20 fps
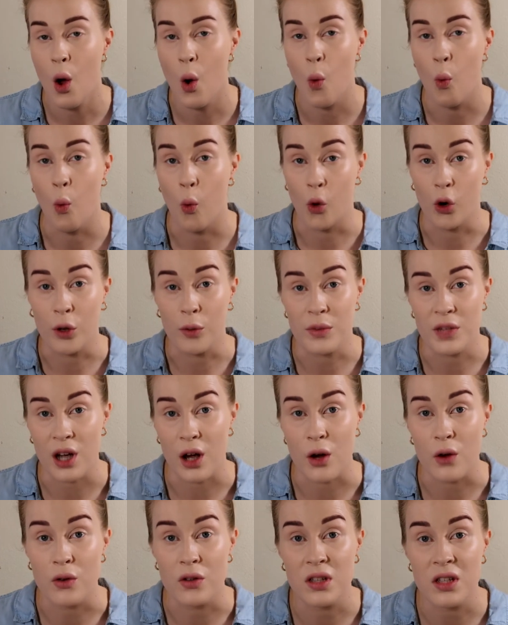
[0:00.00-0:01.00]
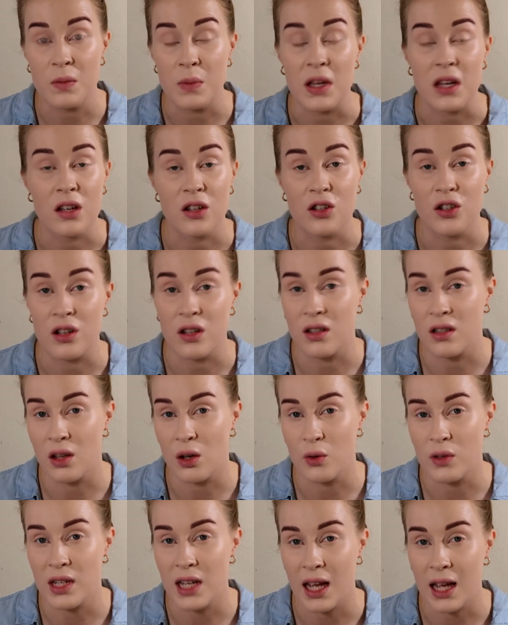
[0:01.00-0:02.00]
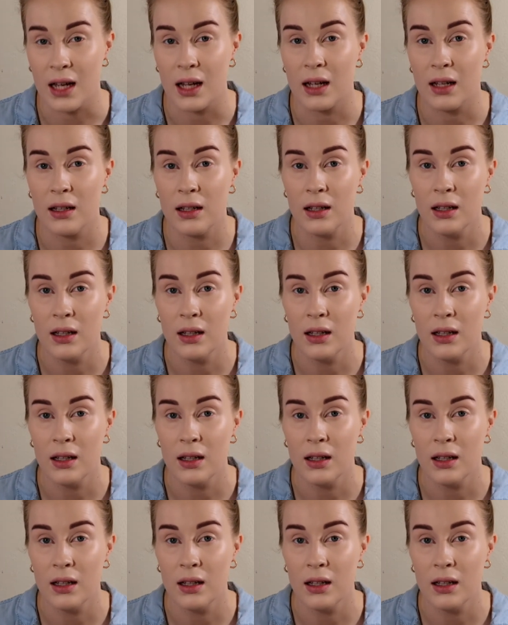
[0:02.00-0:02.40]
warm tones because she's so tan.